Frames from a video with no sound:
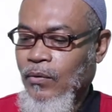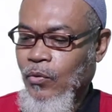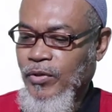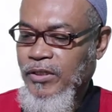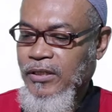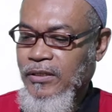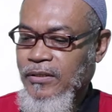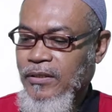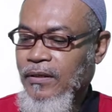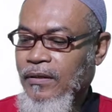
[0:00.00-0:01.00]
which
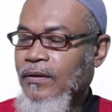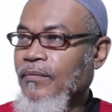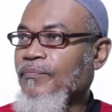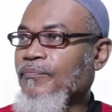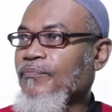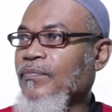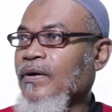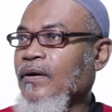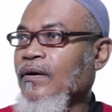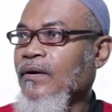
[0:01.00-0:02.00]
is
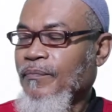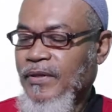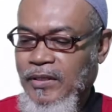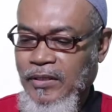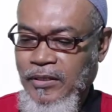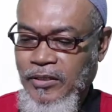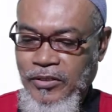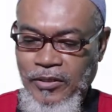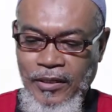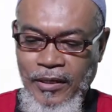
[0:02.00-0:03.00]

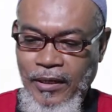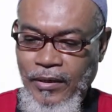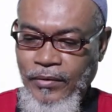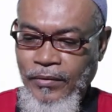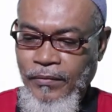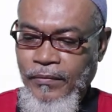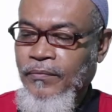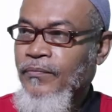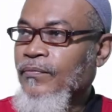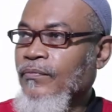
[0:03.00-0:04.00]
%d now,
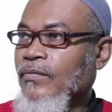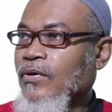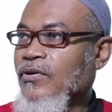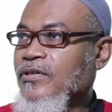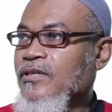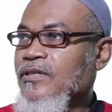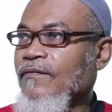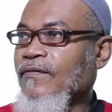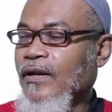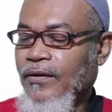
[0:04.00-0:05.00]
because it's the
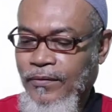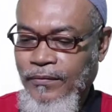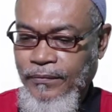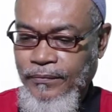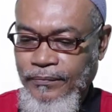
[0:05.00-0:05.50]
value,